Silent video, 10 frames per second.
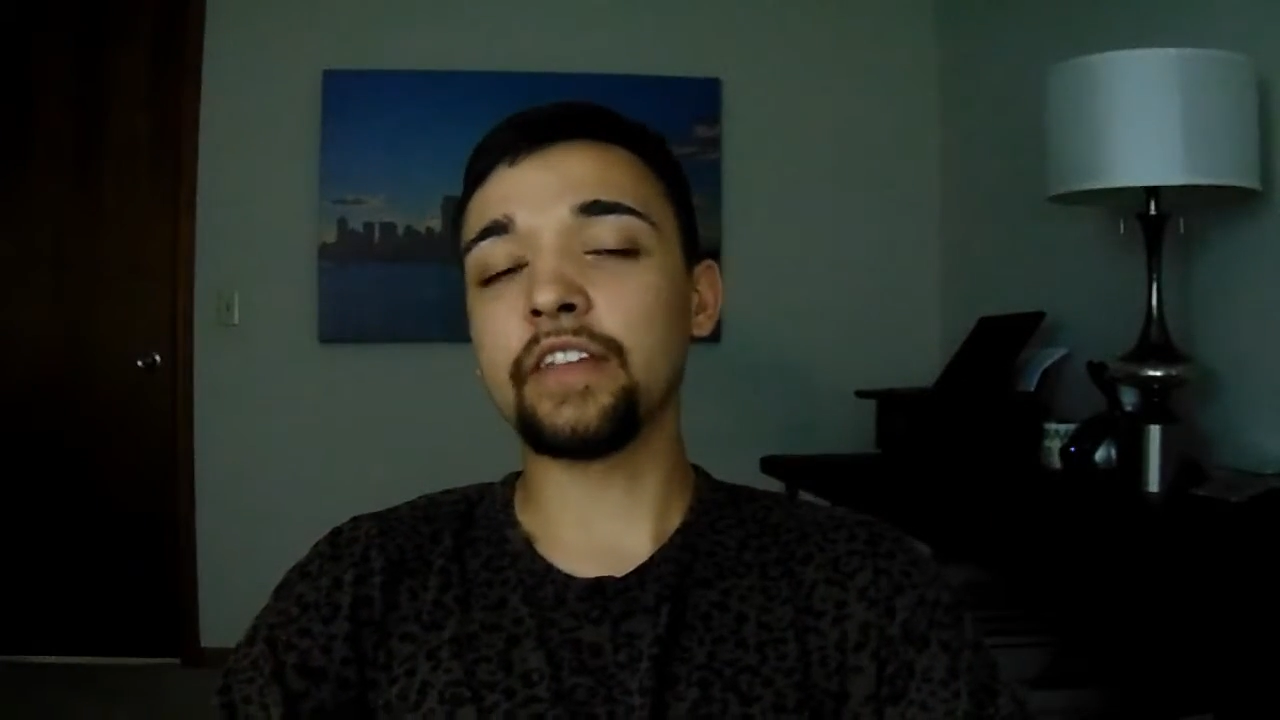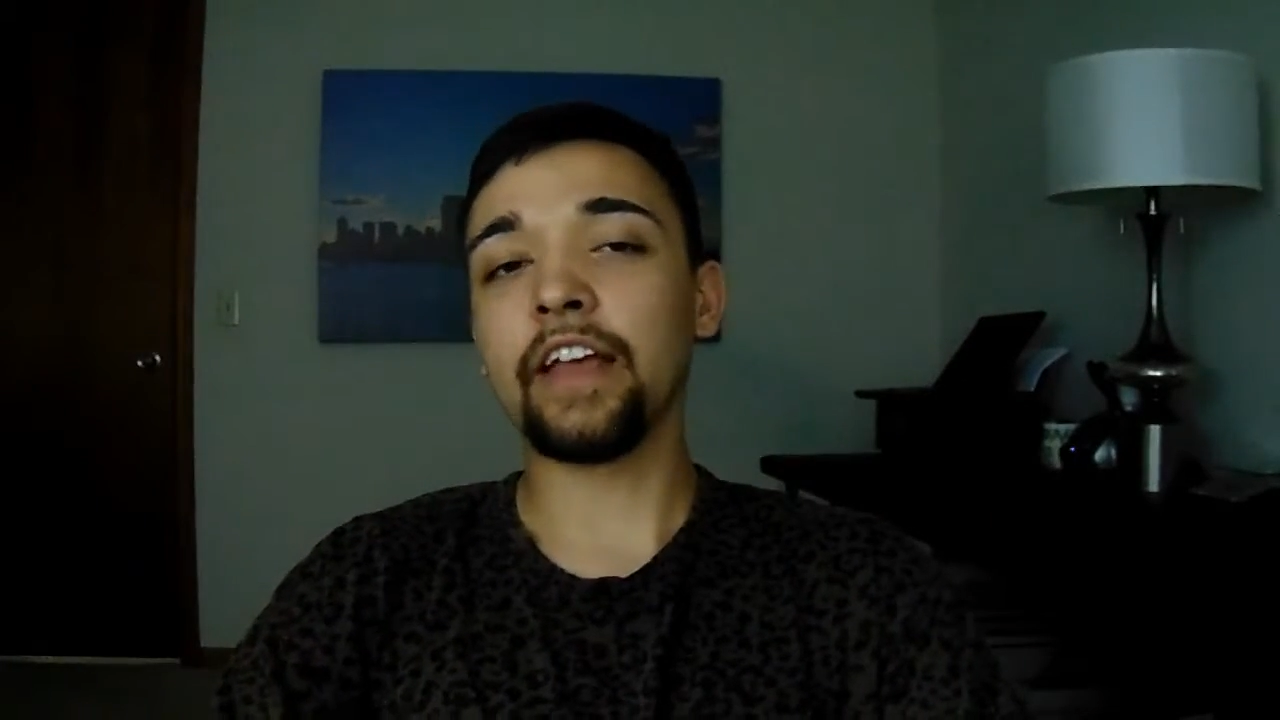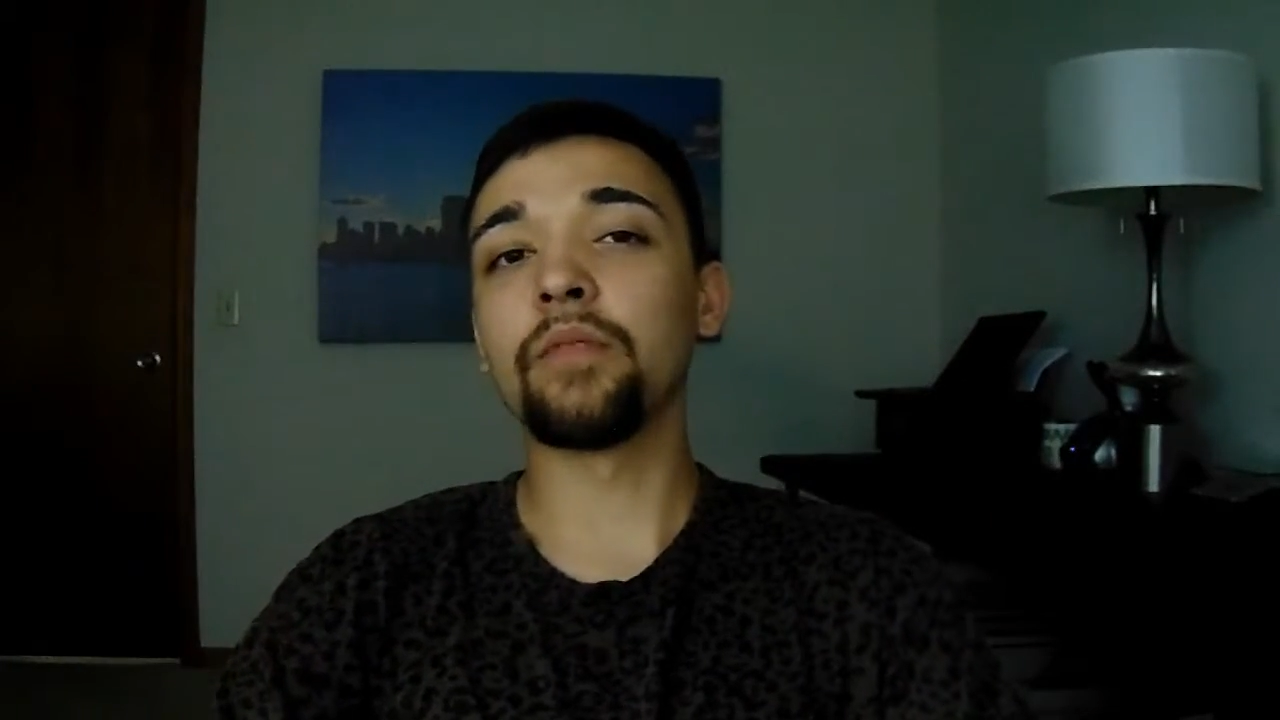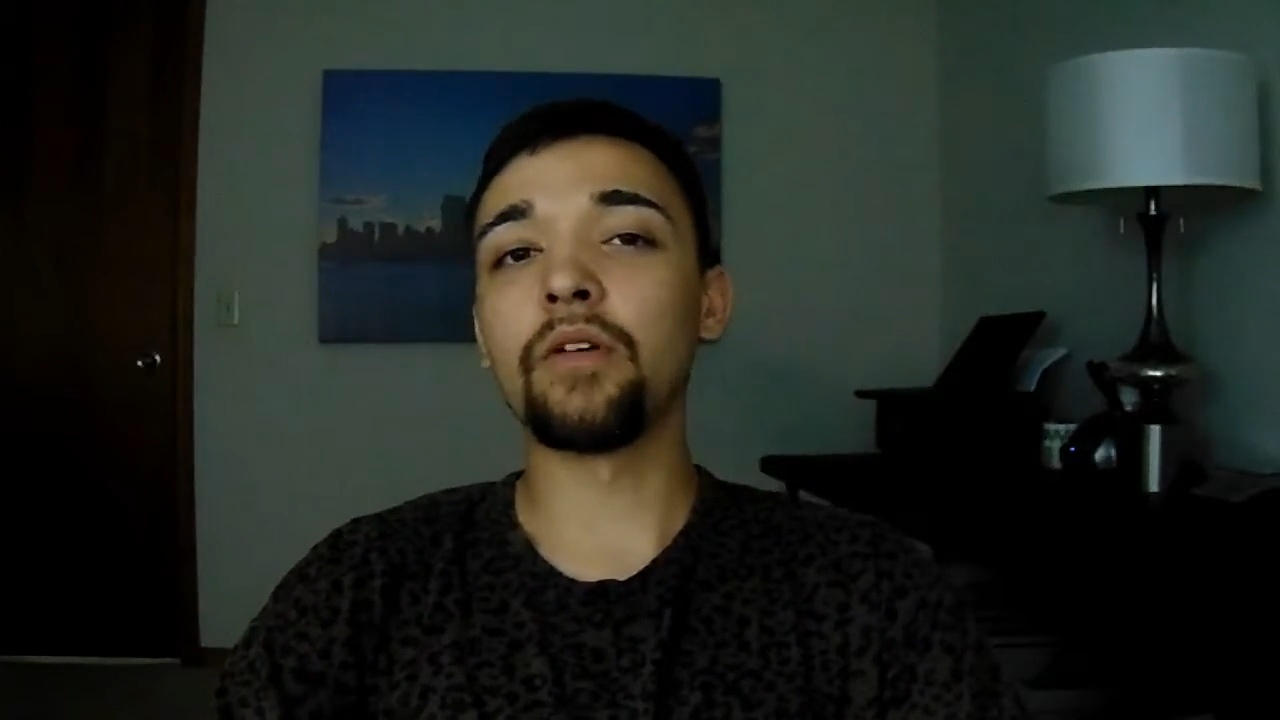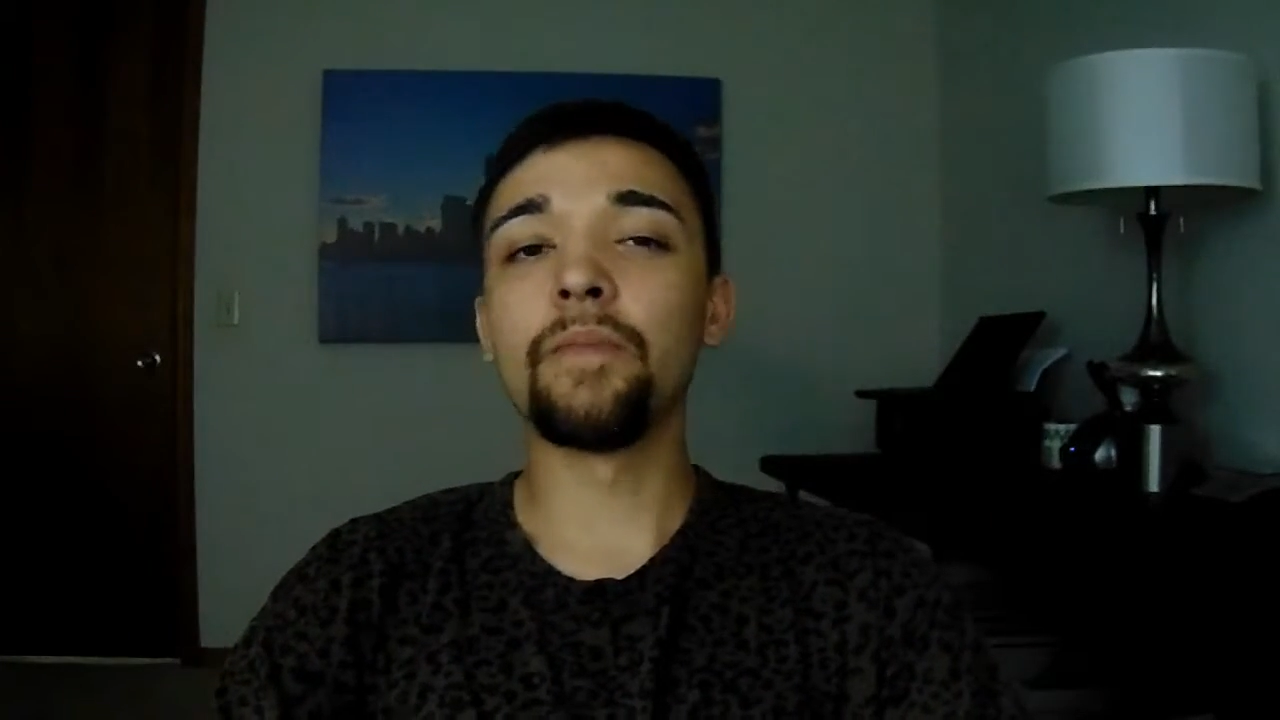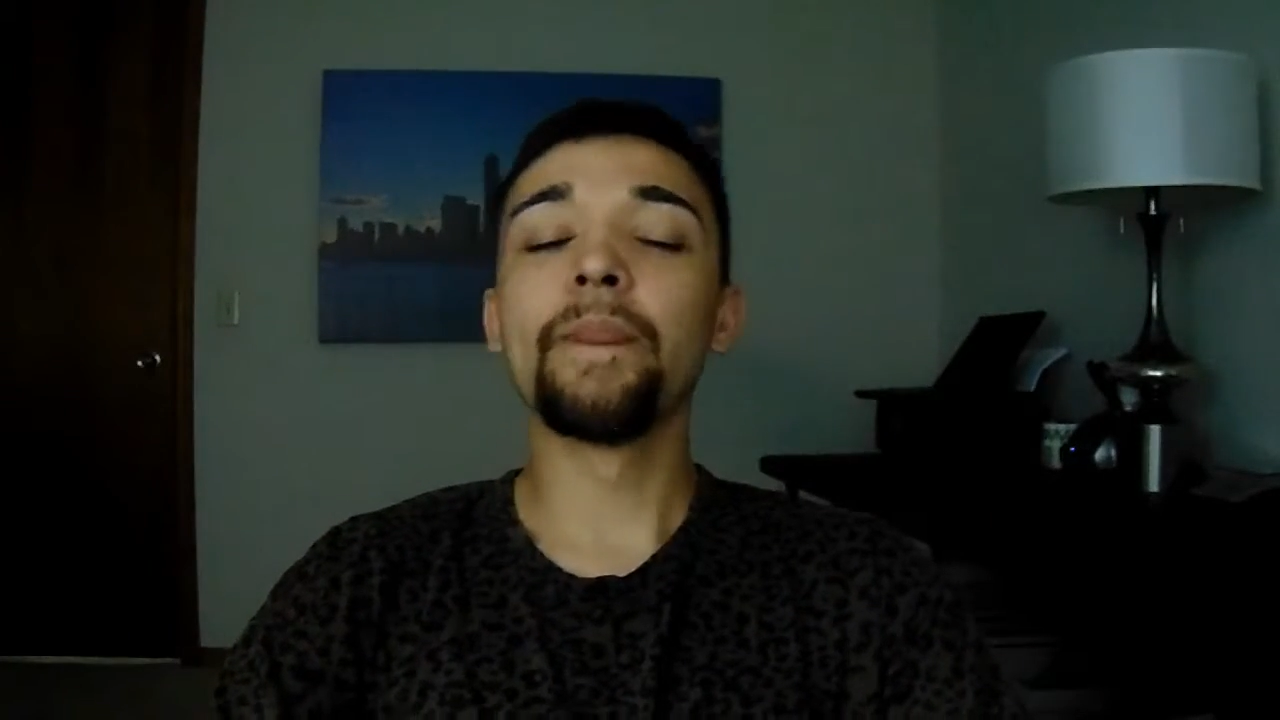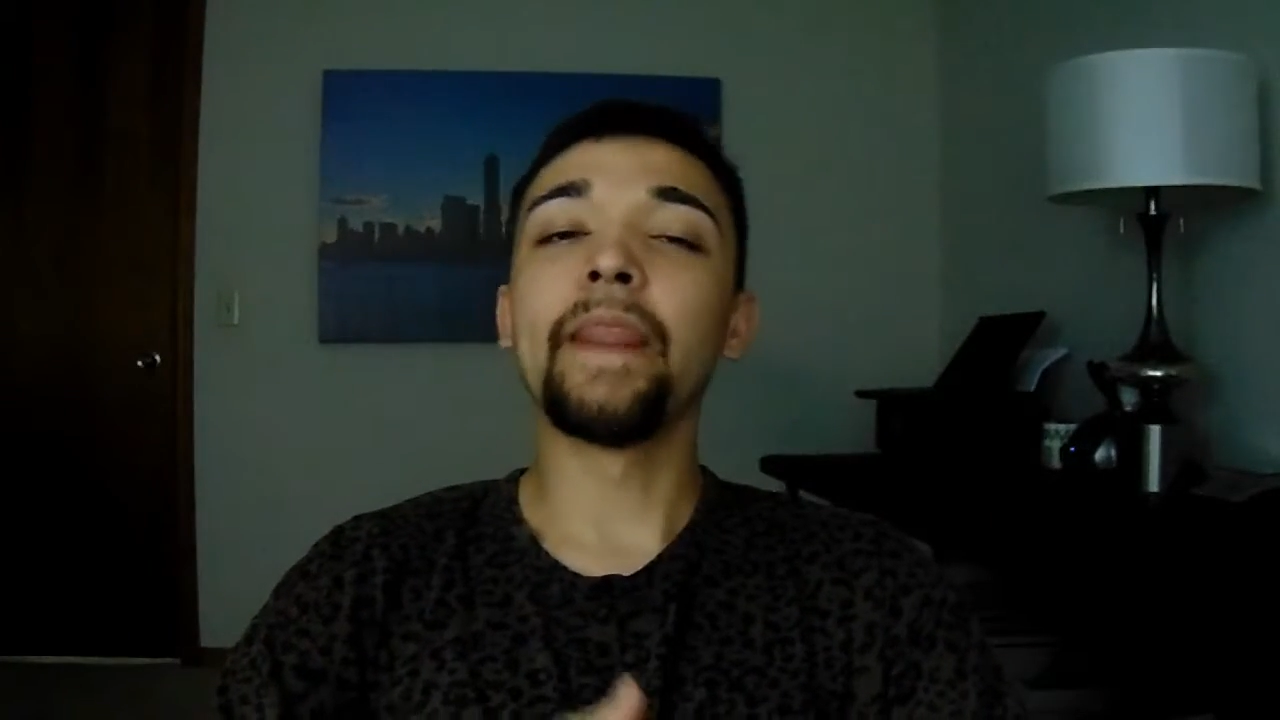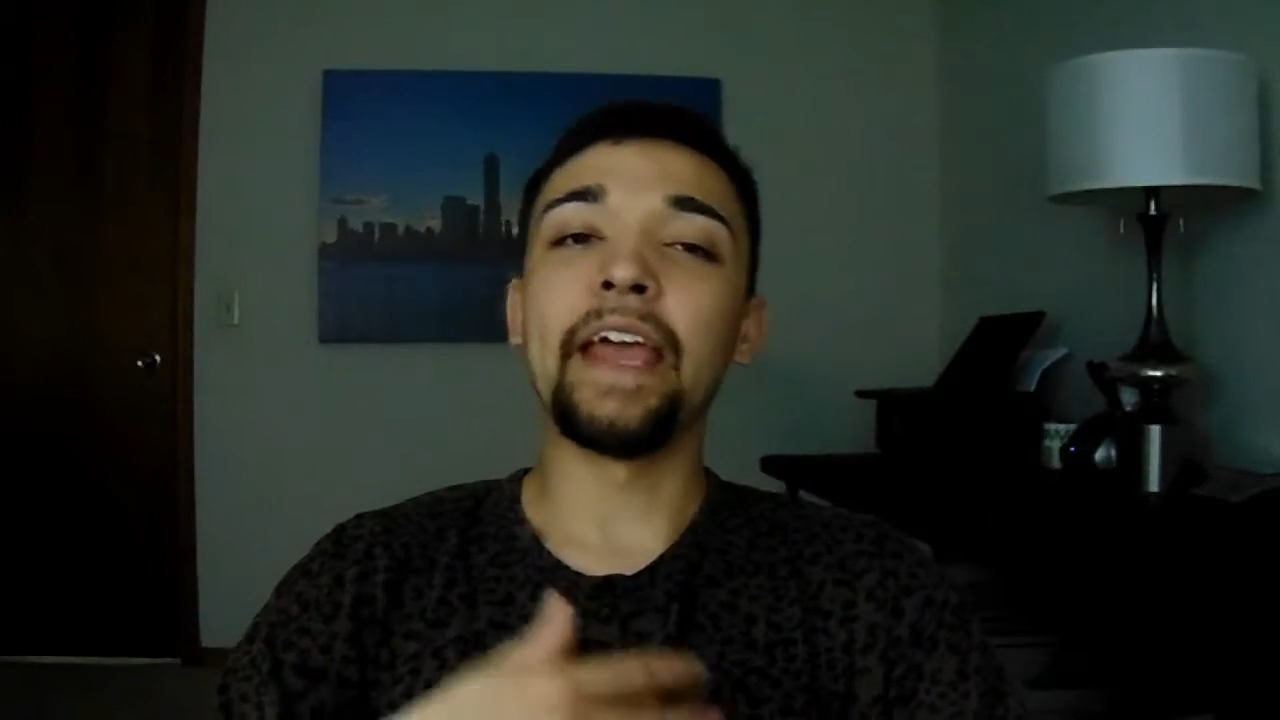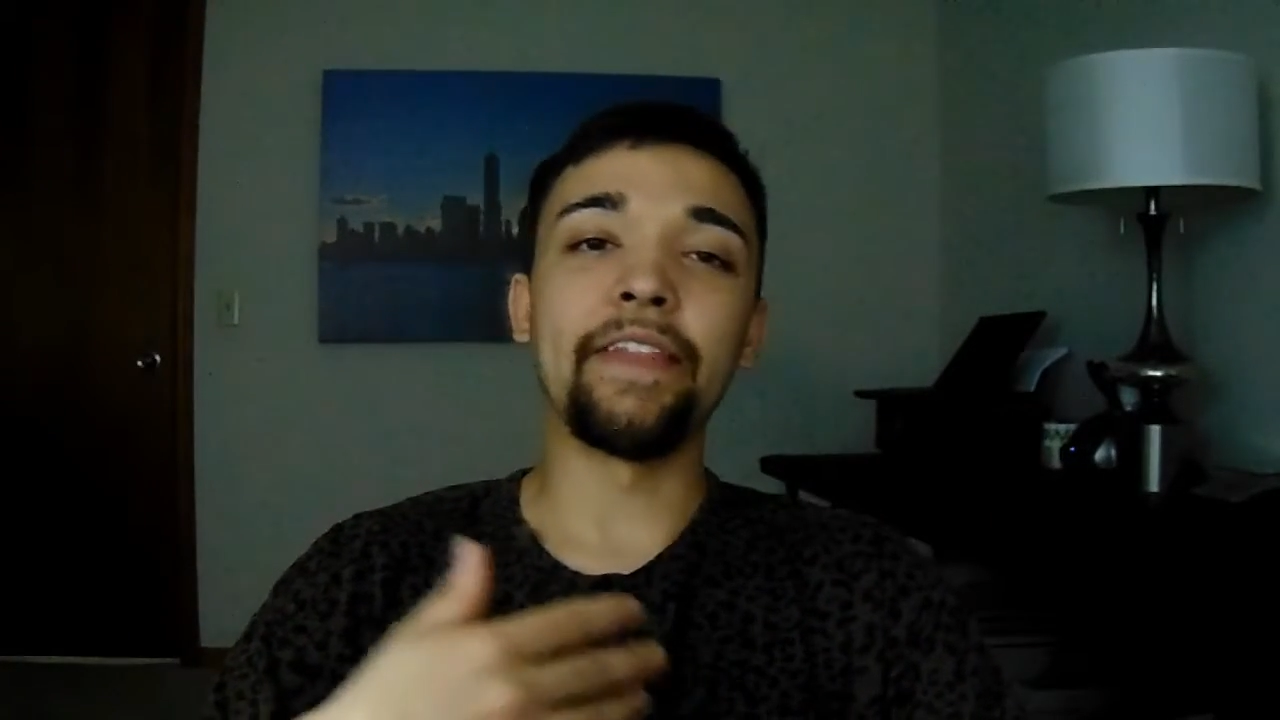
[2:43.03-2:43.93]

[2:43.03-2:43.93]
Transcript: scalable